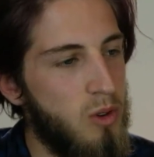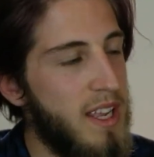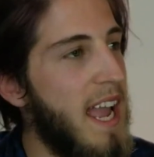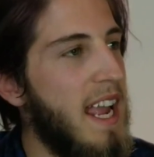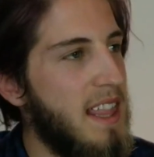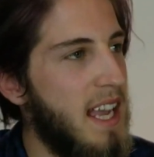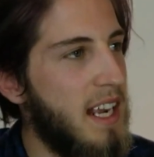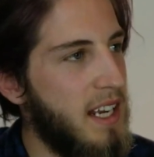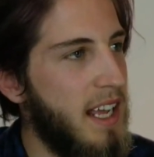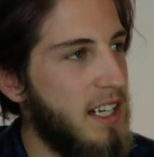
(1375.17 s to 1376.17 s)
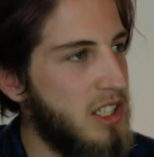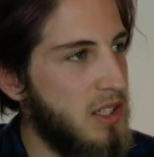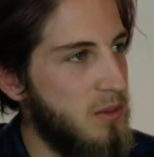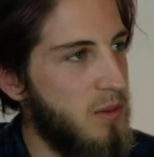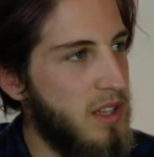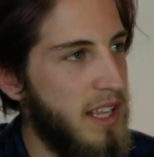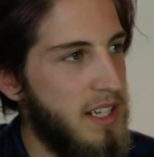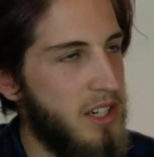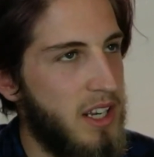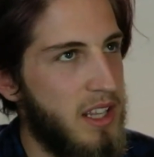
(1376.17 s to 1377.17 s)
regain that connection with
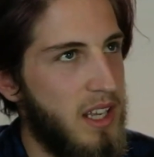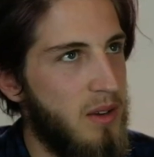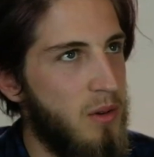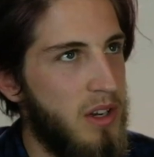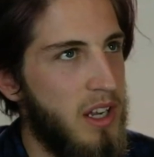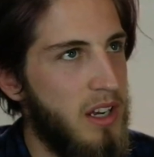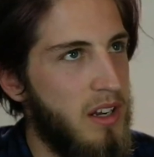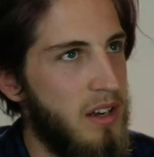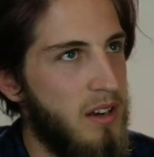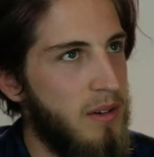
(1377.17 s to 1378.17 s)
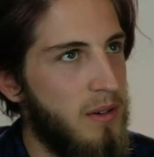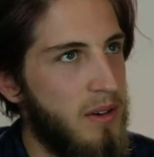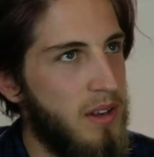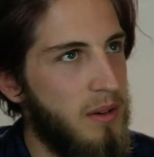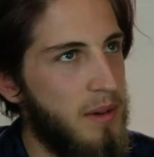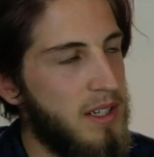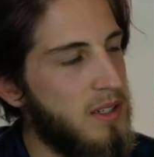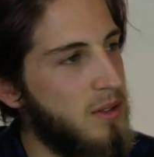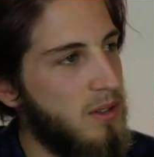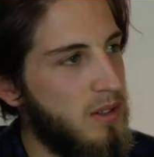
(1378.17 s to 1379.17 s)
nature, I think, when in my
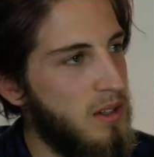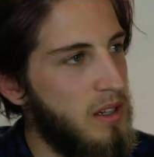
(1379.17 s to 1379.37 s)
school.